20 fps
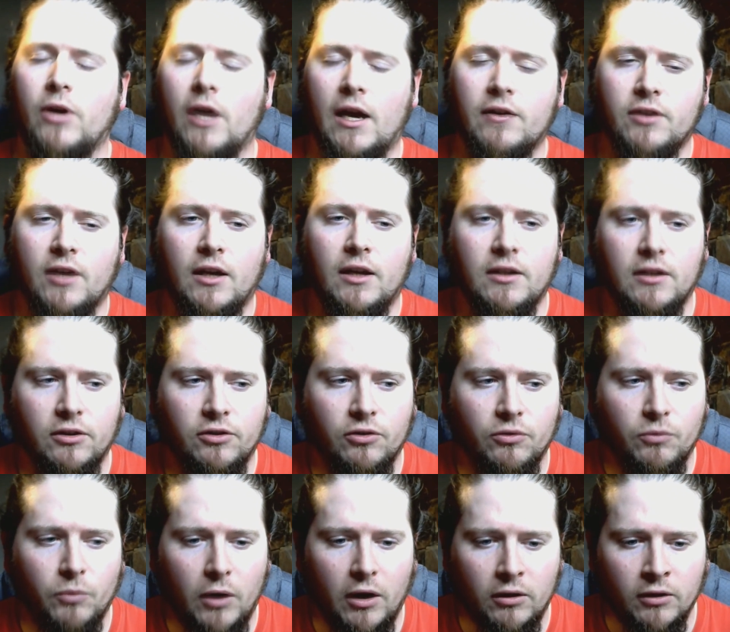guys' ideas
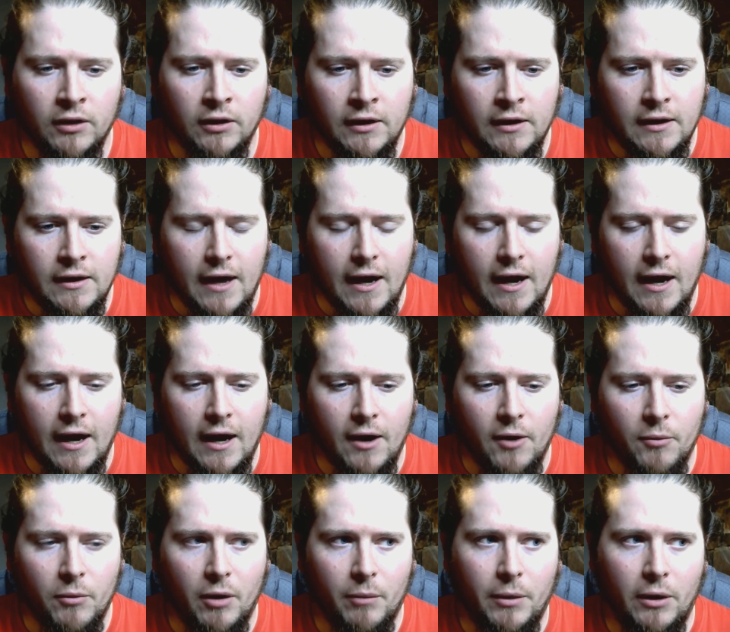as well,
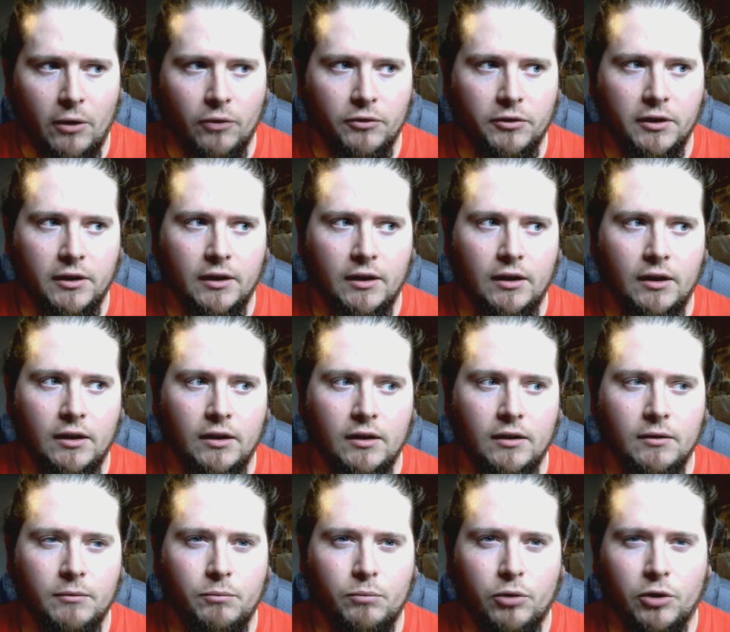about
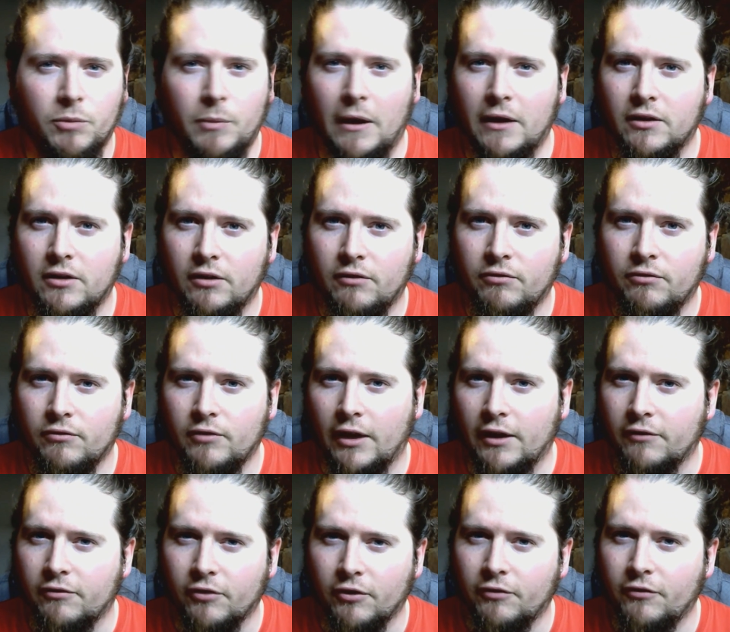the perspective,
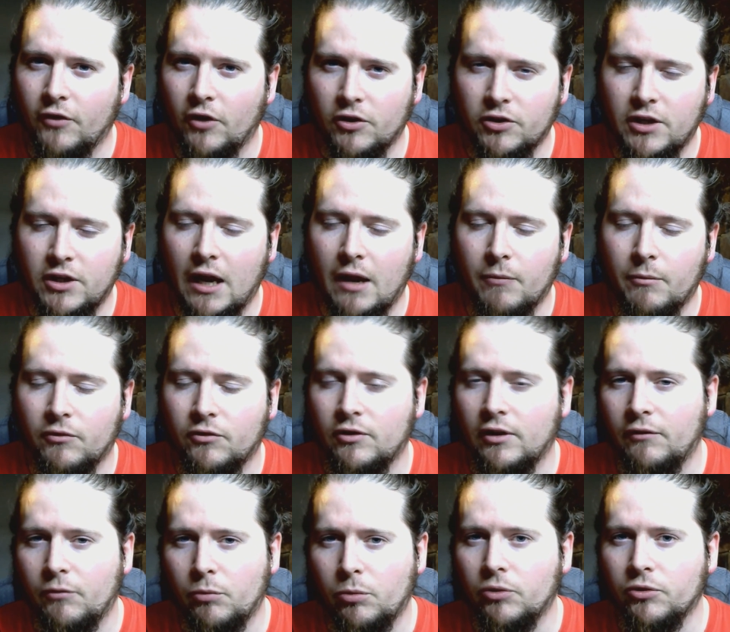like for the first game of
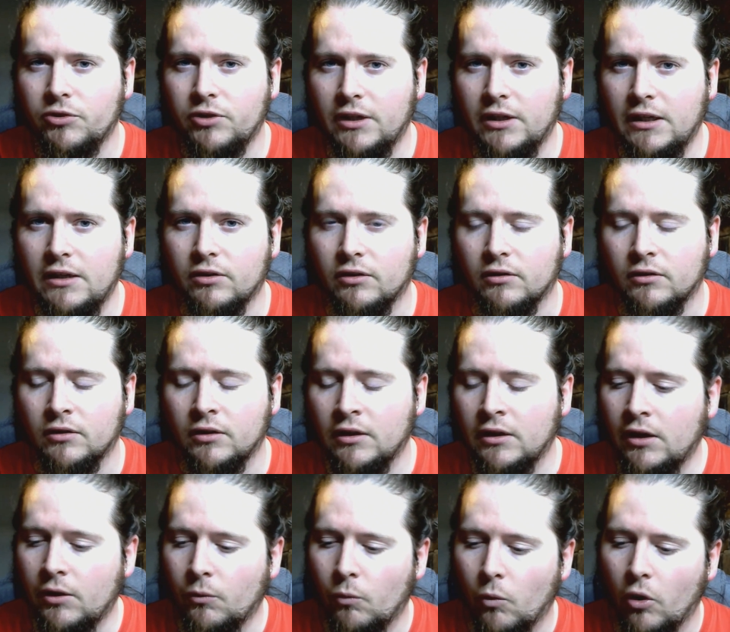the Liverpool season,
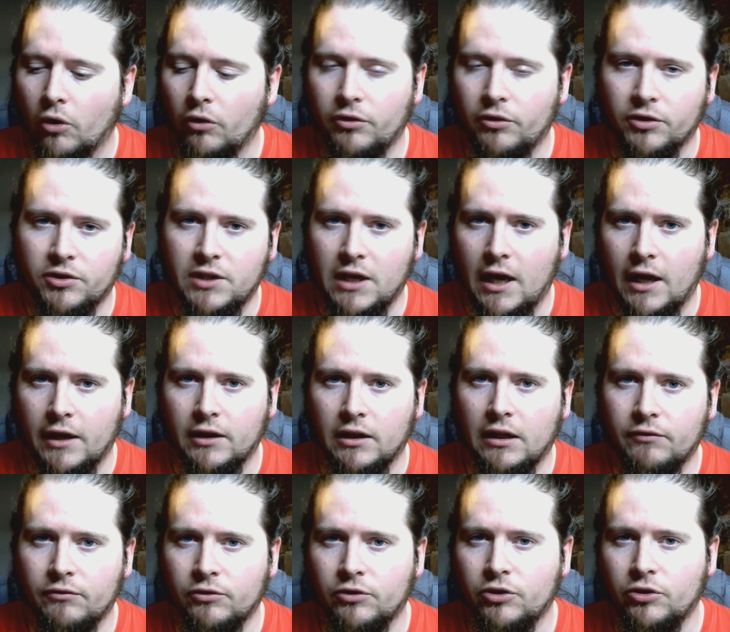what the starting
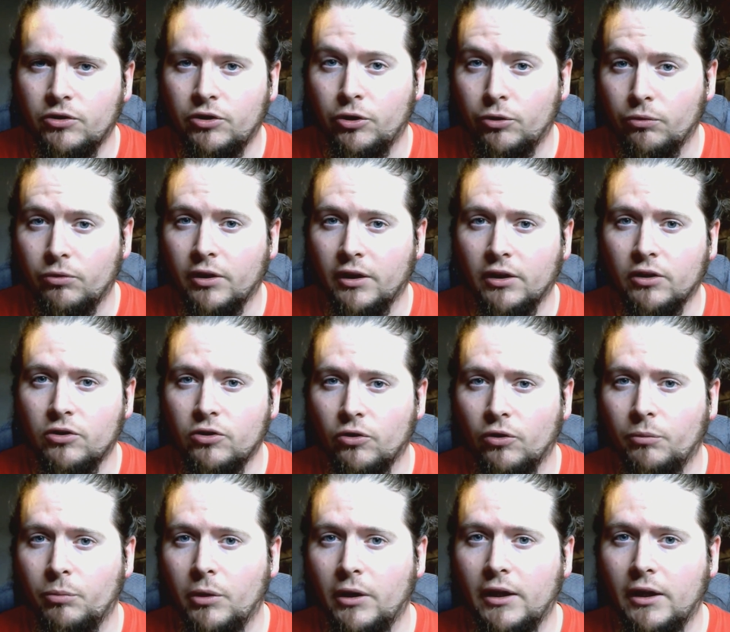11 you think
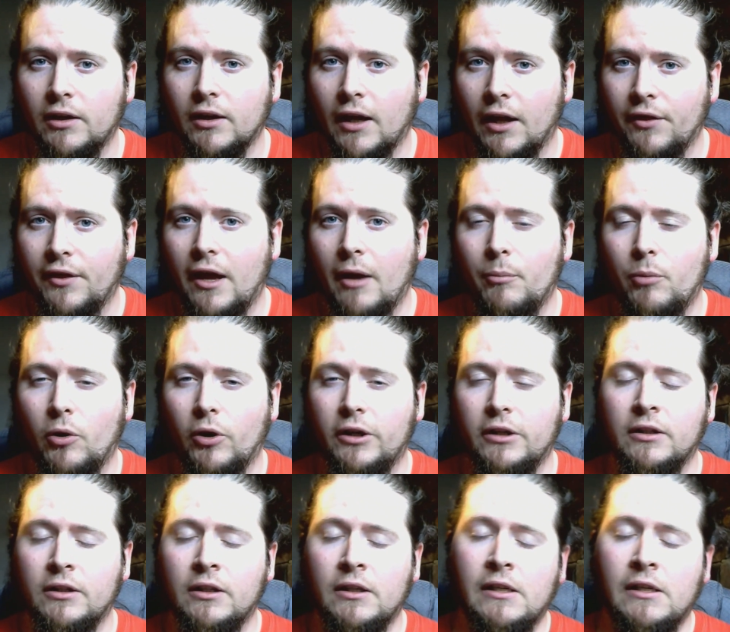should be at that
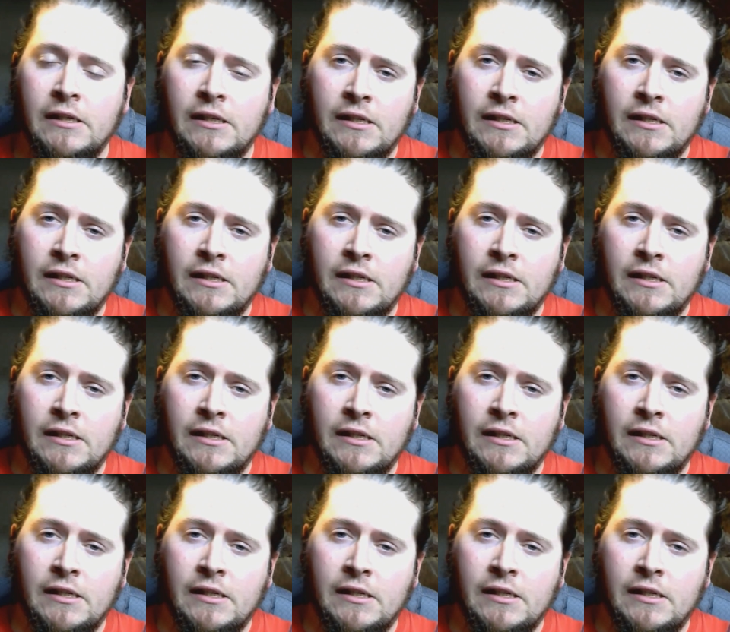point.